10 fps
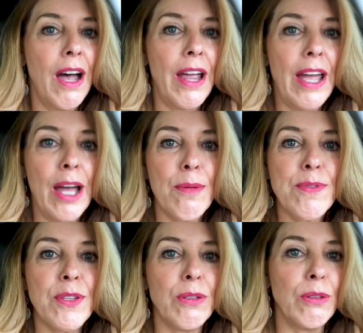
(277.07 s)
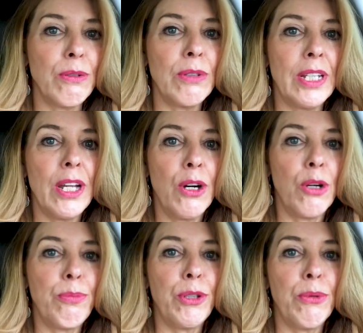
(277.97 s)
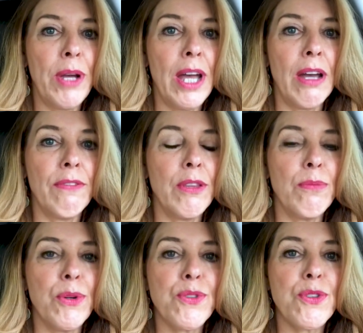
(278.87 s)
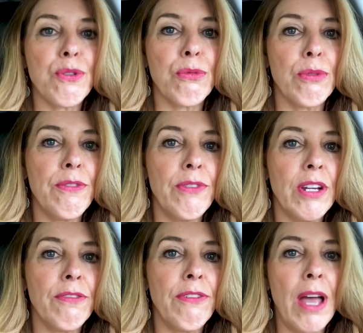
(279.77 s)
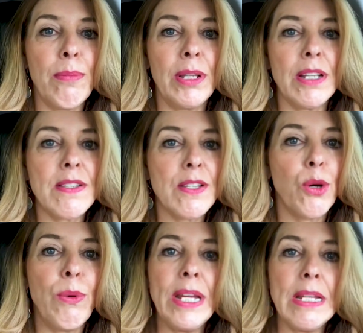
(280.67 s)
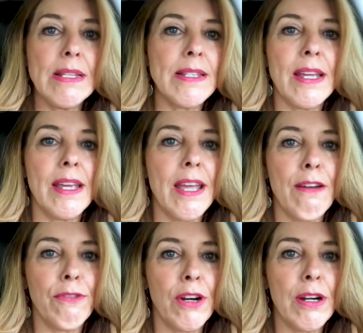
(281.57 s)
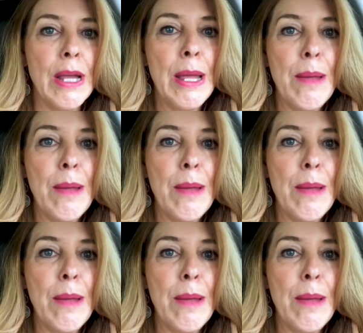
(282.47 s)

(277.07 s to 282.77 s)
I absolutely hope you have the most terrific, fabulous Queen's Day ever